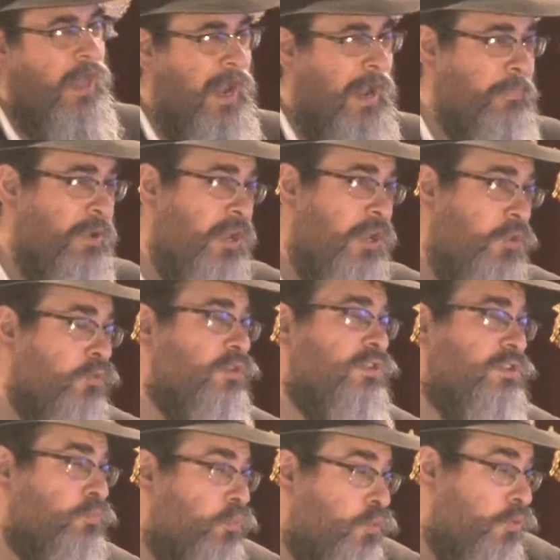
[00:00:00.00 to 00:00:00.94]
And I'm going to
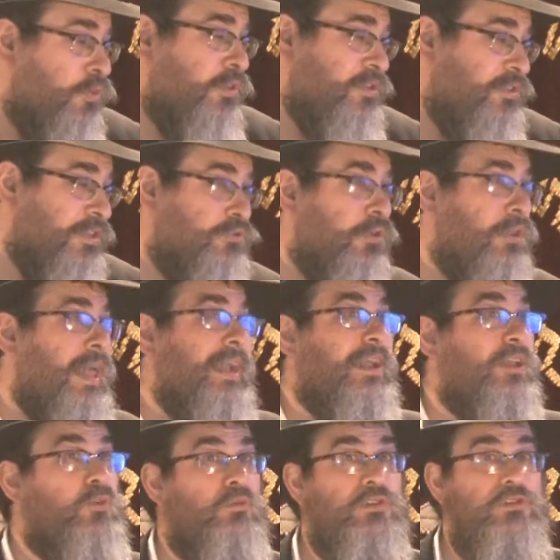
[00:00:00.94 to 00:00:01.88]
use words. That's all I
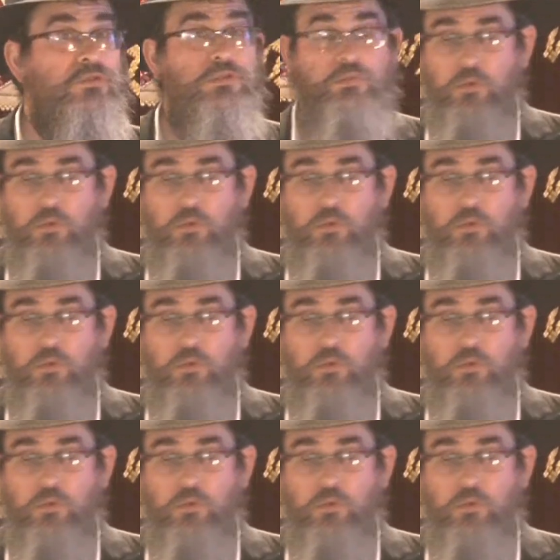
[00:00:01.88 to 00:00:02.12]
can do is use